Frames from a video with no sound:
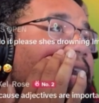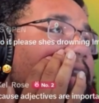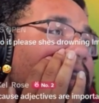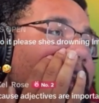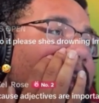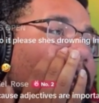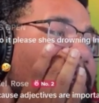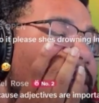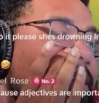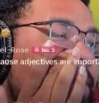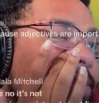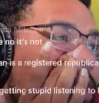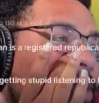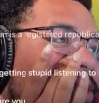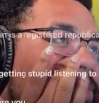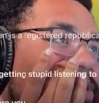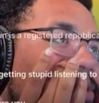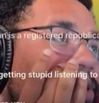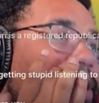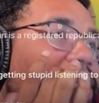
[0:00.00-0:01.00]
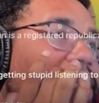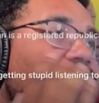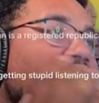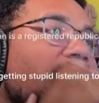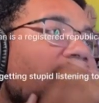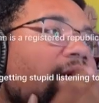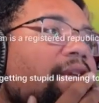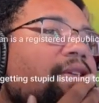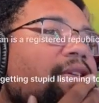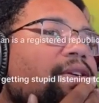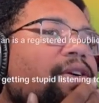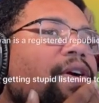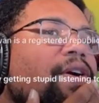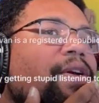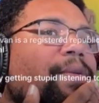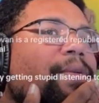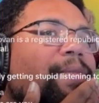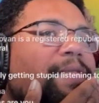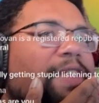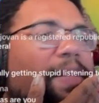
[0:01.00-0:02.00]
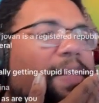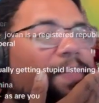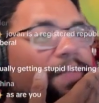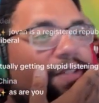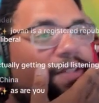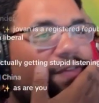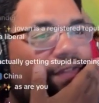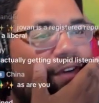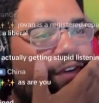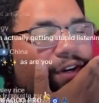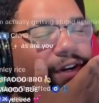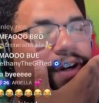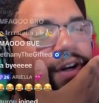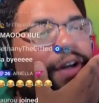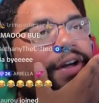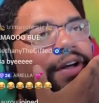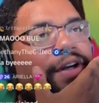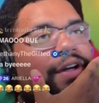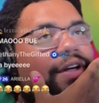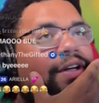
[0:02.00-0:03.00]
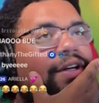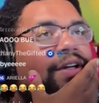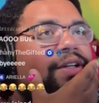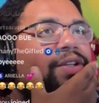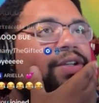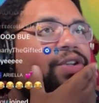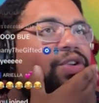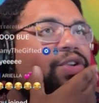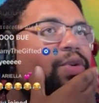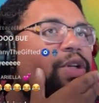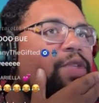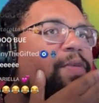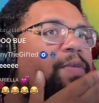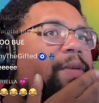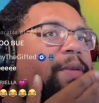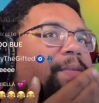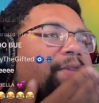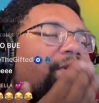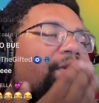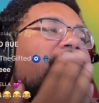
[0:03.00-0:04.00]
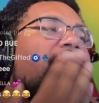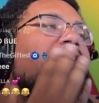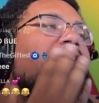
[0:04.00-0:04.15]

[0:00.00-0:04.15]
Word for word: I got to stop calling them donations. I got to start calling them tips for Twitch purposes.